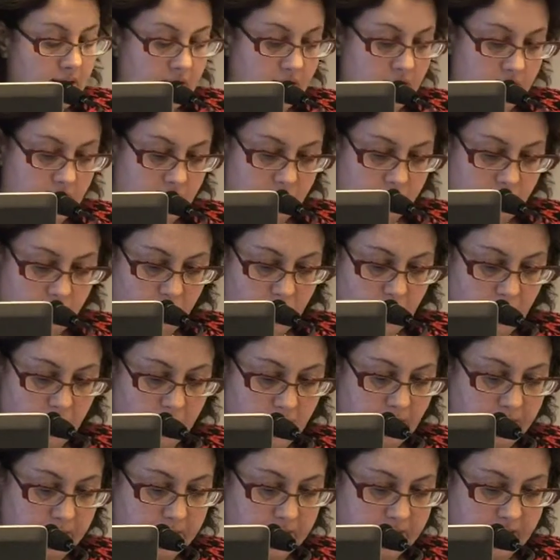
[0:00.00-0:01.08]
well
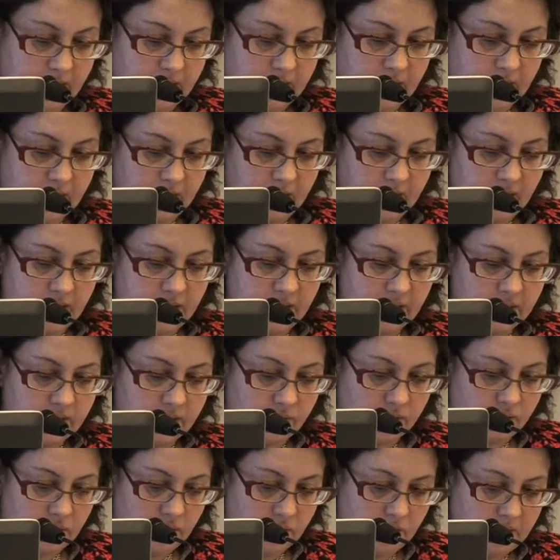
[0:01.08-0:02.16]
represented in
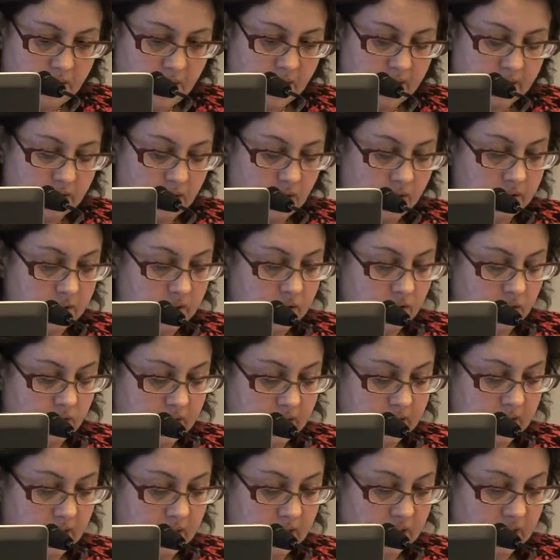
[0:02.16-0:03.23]
this room, has also
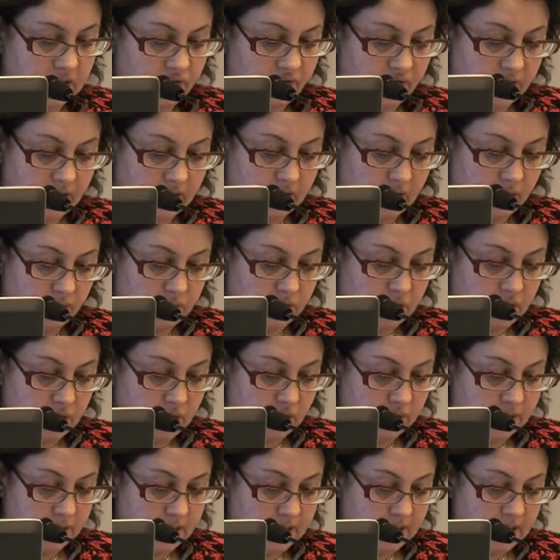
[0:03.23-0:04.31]
seen its funding
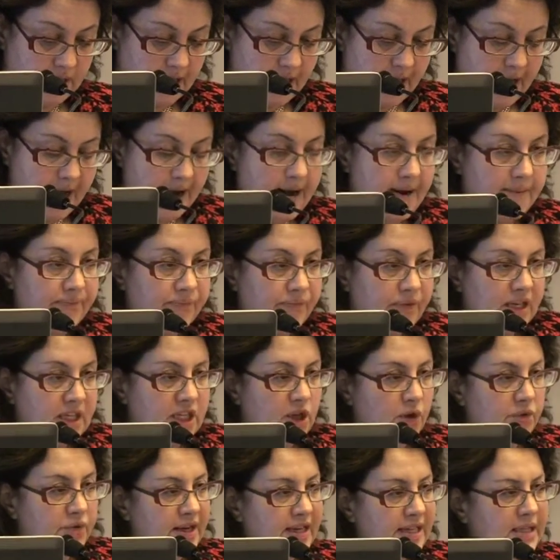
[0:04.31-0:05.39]
reduced.
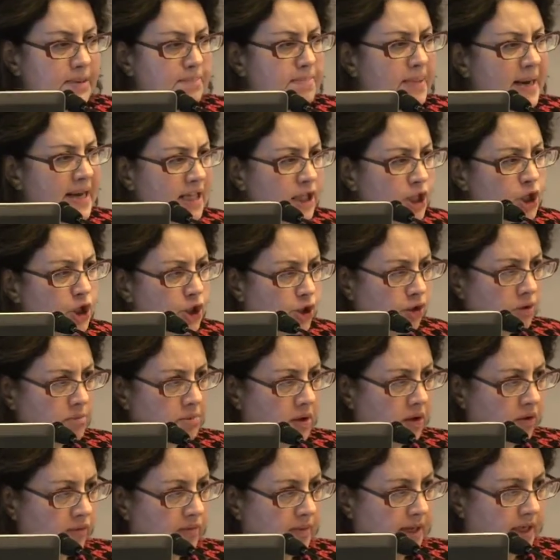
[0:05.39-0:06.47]
So this pincer
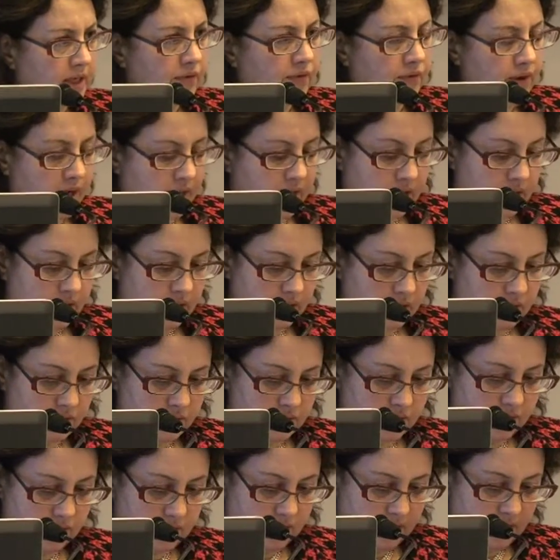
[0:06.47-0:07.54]
movement, if I could
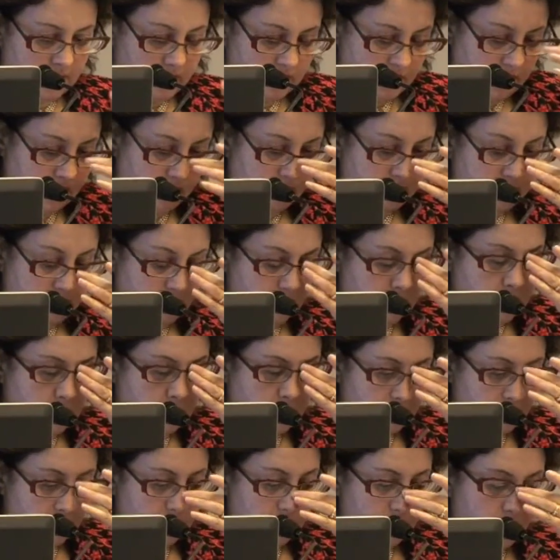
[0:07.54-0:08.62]
use the
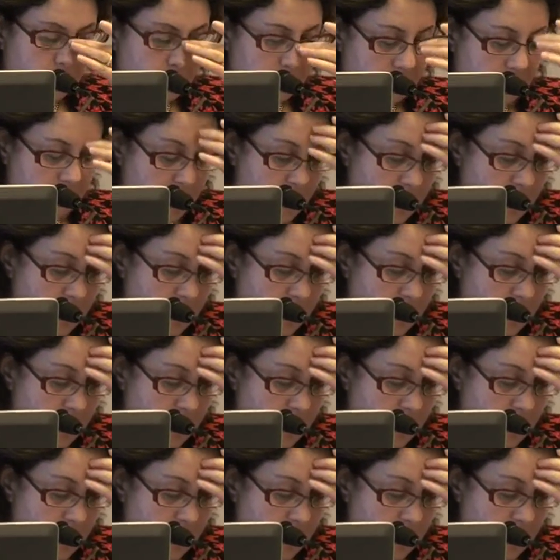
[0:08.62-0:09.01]
military term,